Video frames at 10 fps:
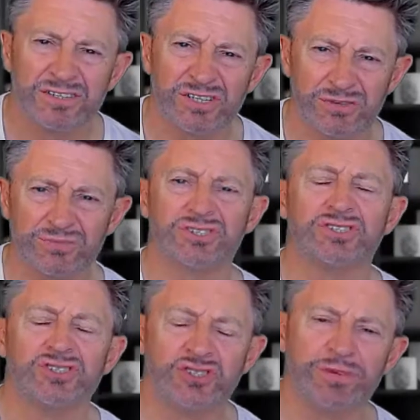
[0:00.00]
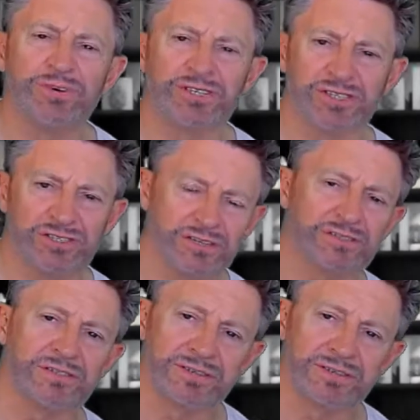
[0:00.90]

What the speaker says: Sounds gibberish, doesn't